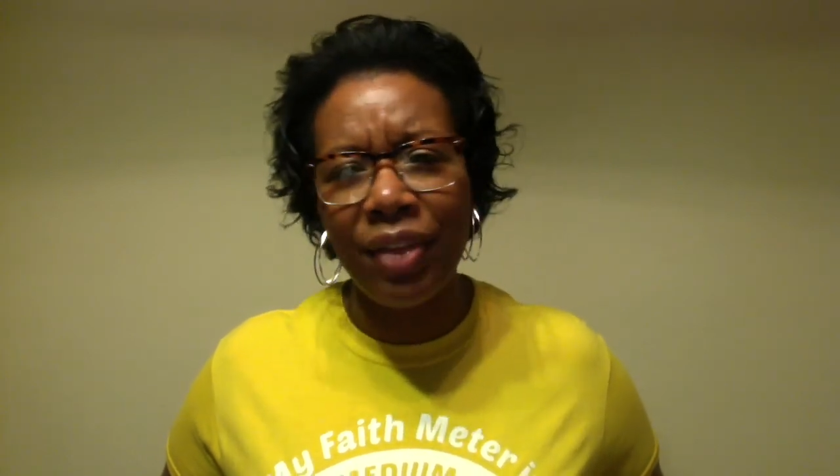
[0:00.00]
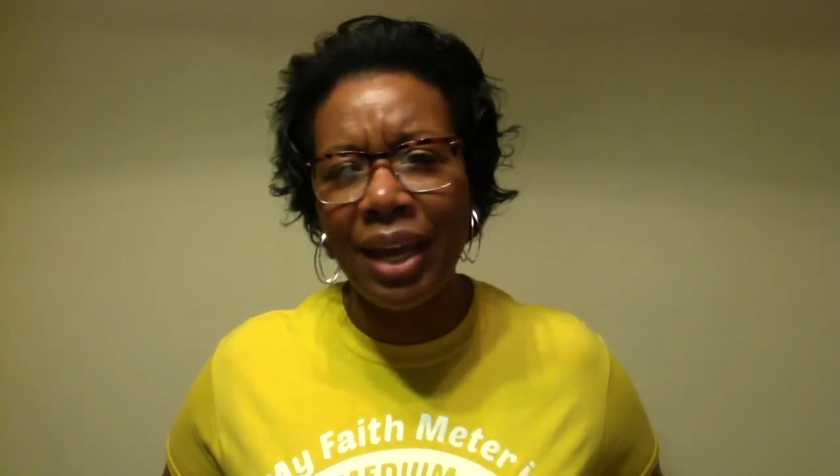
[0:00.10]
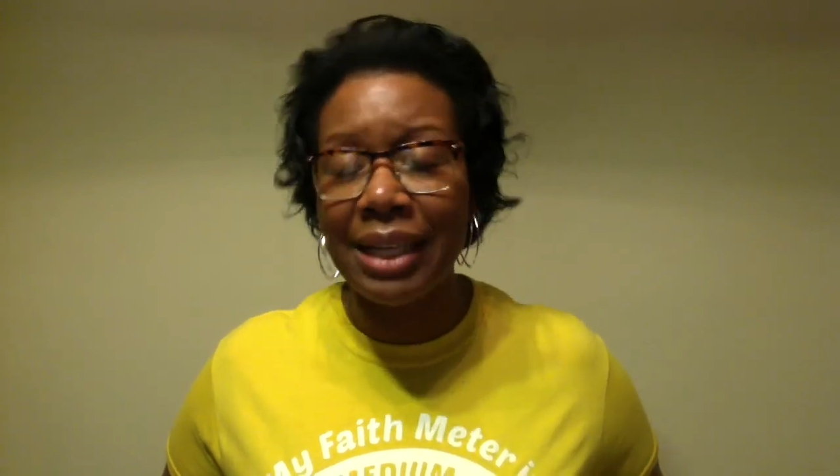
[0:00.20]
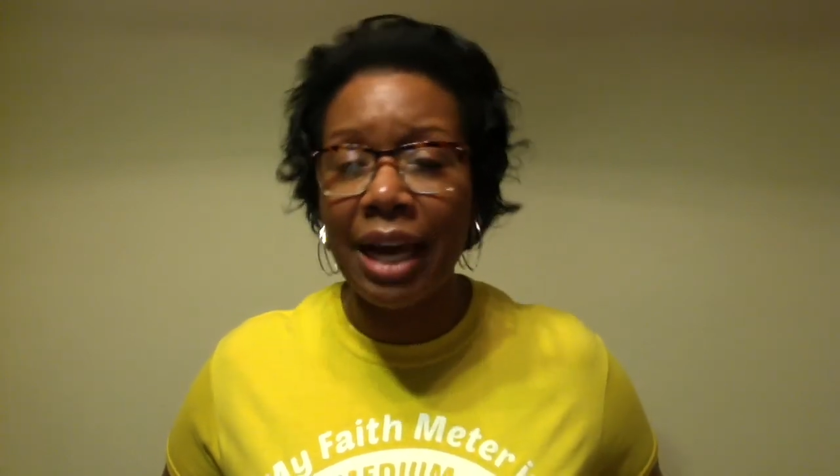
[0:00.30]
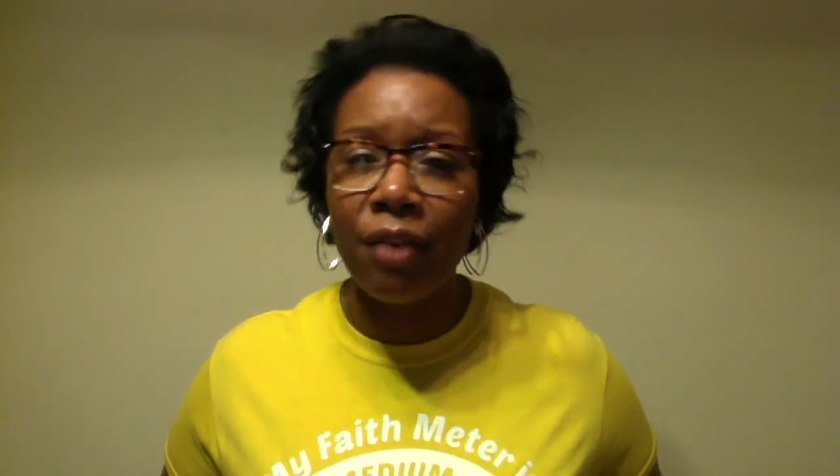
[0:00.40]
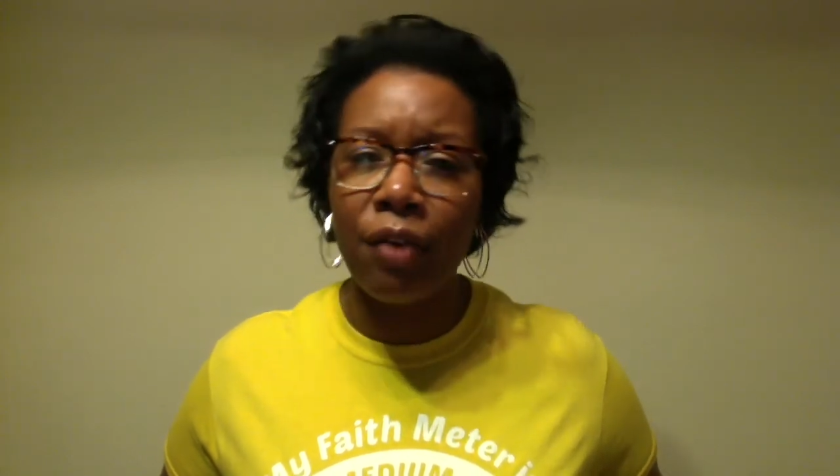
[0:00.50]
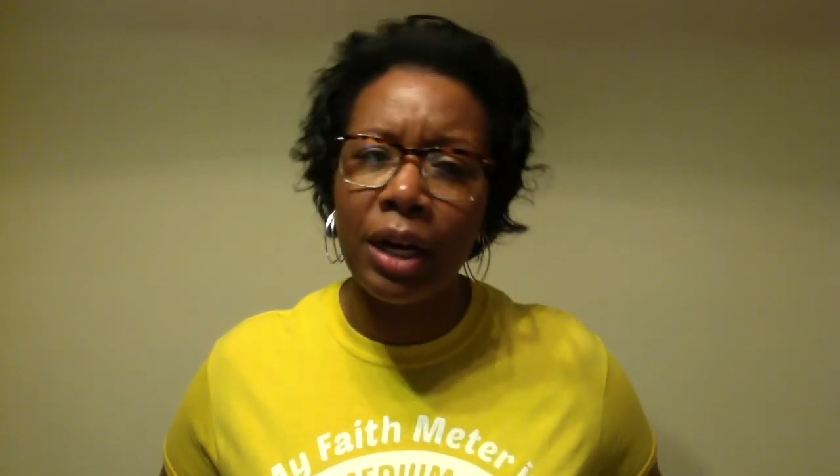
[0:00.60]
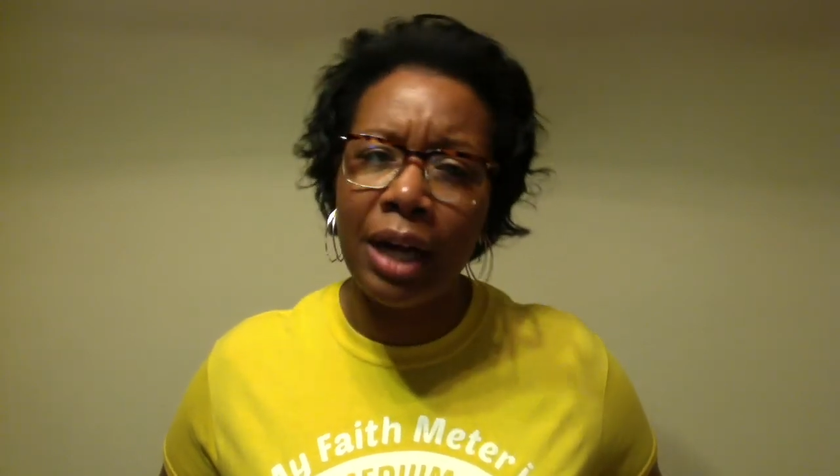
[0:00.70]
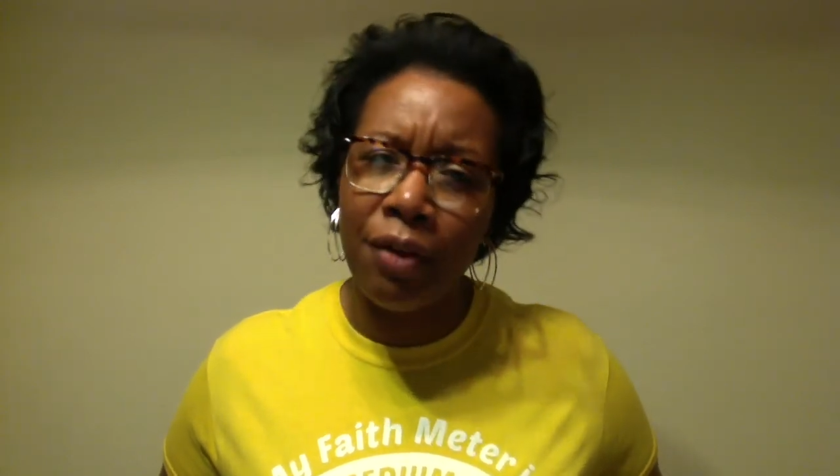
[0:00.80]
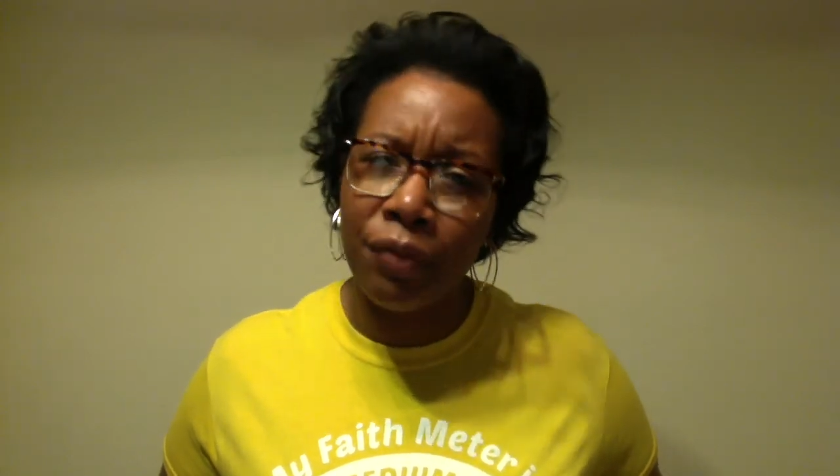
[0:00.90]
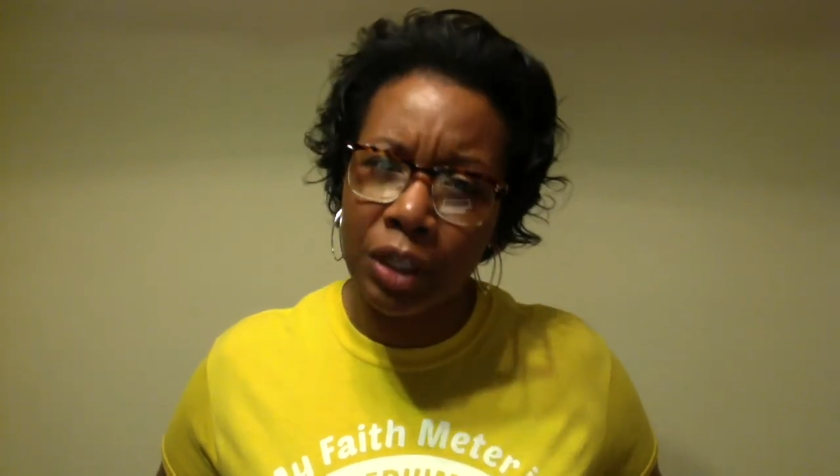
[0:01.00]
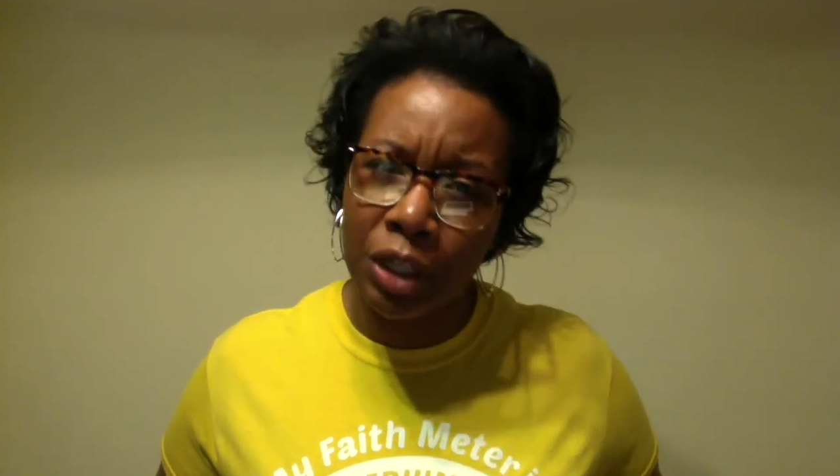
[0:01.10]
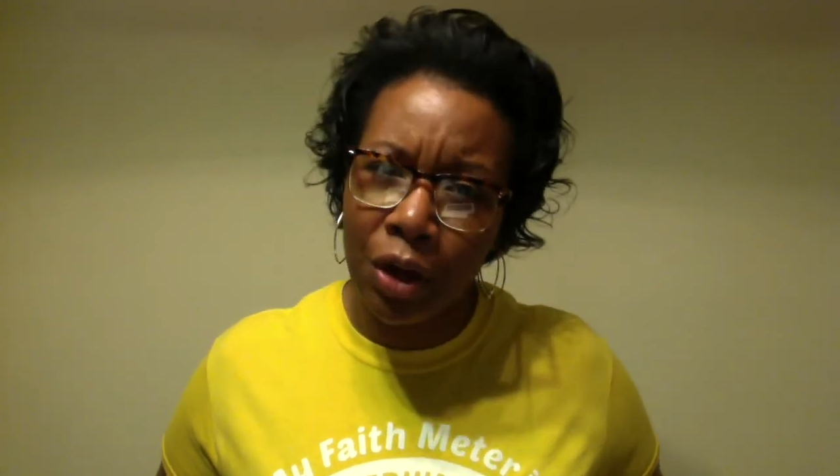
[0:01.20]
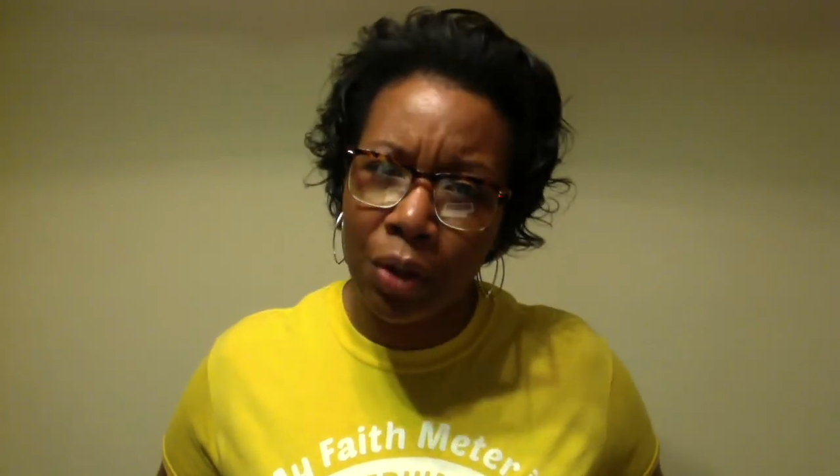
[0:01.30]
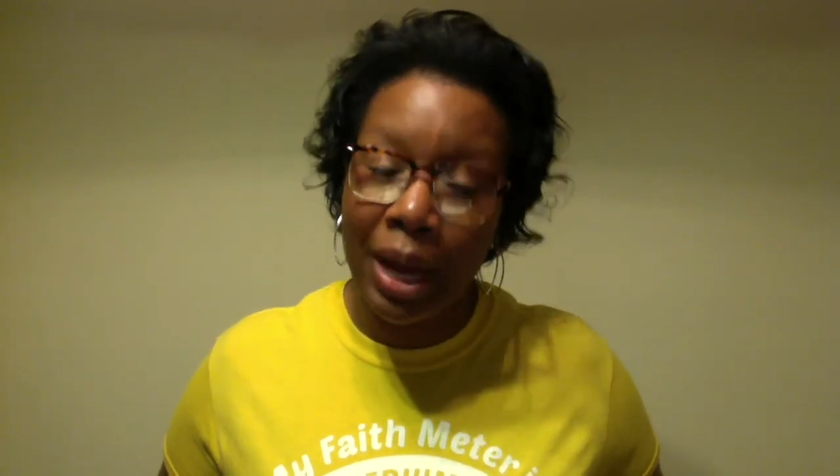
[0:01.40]
things out of our comfort
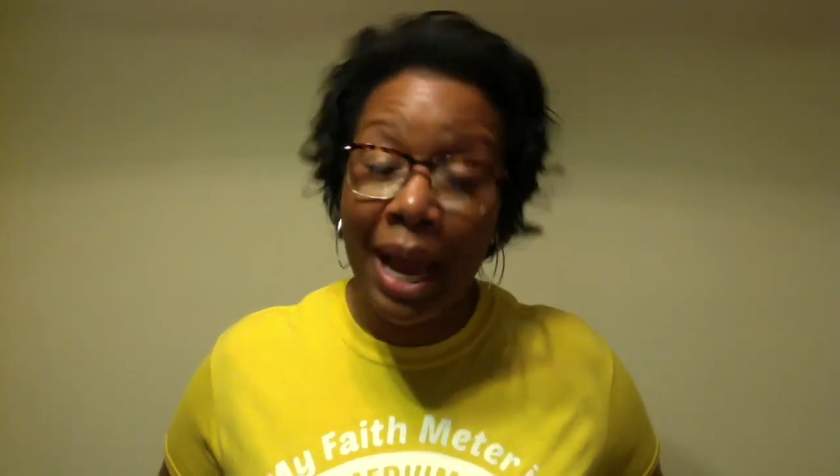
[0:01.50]
zone